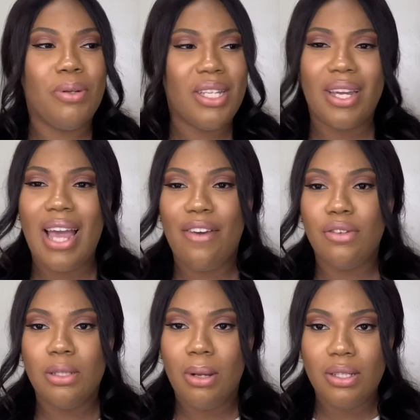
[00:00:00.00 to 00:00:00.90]
It's like, have you
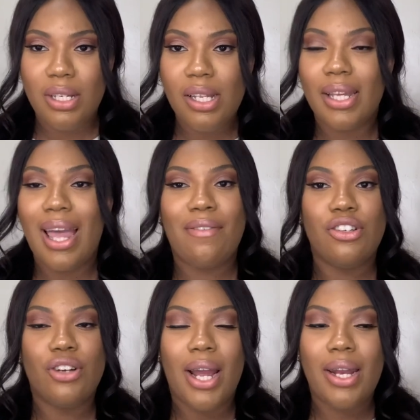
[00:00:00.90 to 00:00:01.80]
smelt it? Like, have you
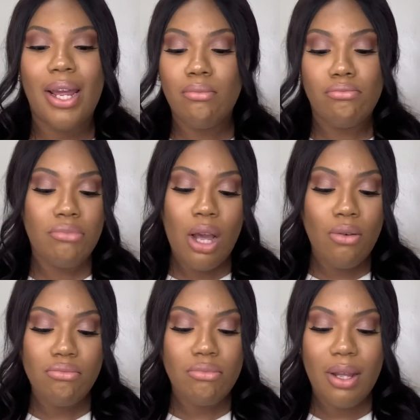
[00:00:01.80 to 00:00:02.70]
tried it? No.
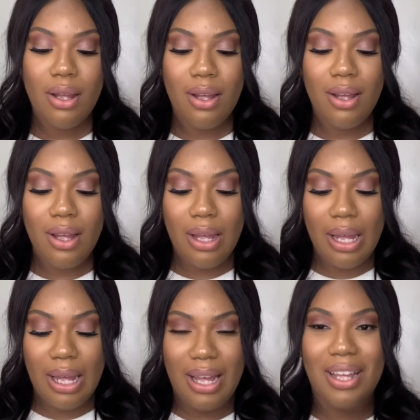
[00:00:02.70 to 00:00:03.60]
Um,